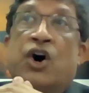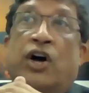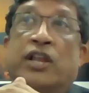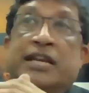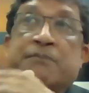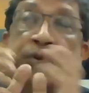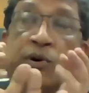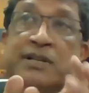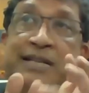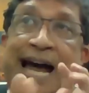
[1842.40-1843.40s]
On the
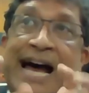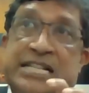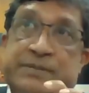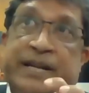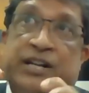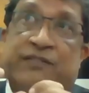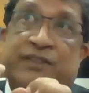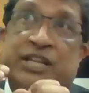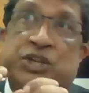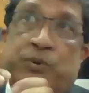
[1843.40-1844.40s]
important aspect of
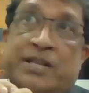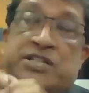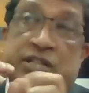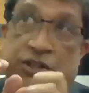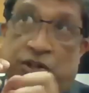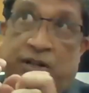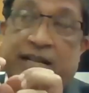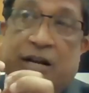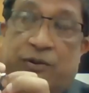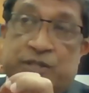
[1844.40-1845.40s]
the UN
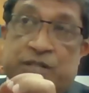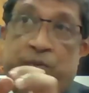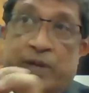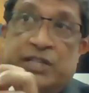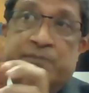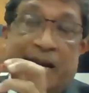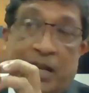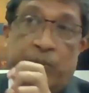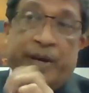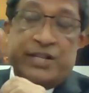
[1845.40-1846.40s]
Security Council, which in
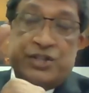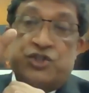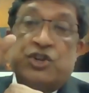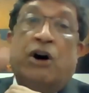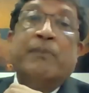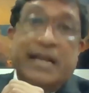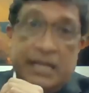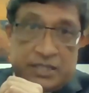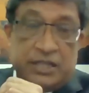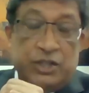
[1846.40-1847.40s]
many ways
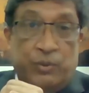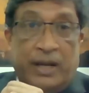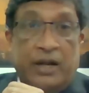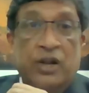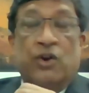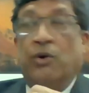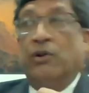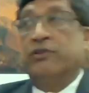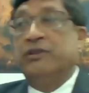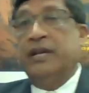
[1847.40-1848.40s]
dominates the UN,
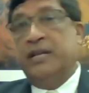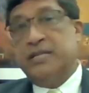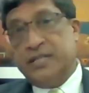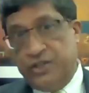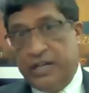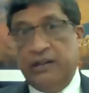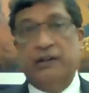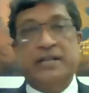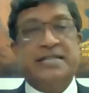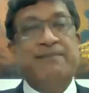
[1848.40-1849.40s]
although there is a
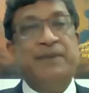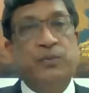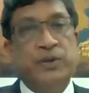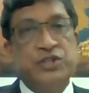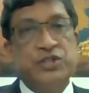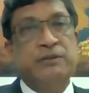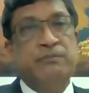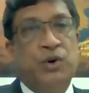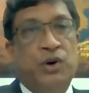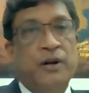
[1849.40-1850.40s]
General Assembly, which is the
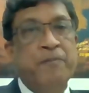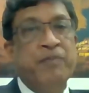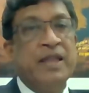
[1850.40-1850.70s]
more